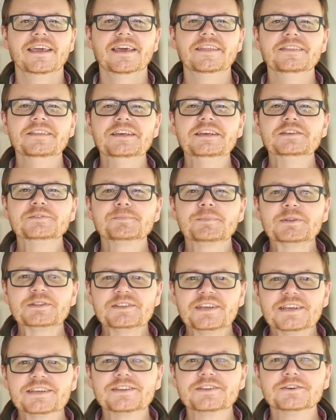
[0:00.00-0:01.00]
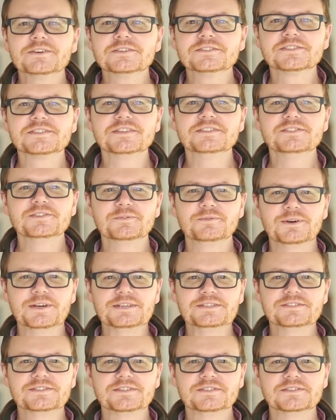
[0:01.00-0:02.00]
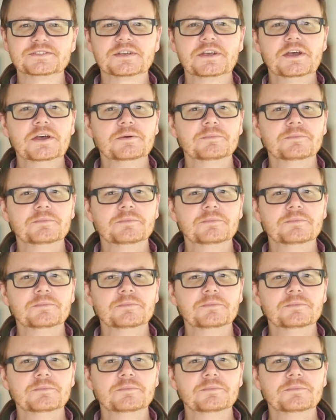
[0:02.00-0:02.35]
In these particular situations,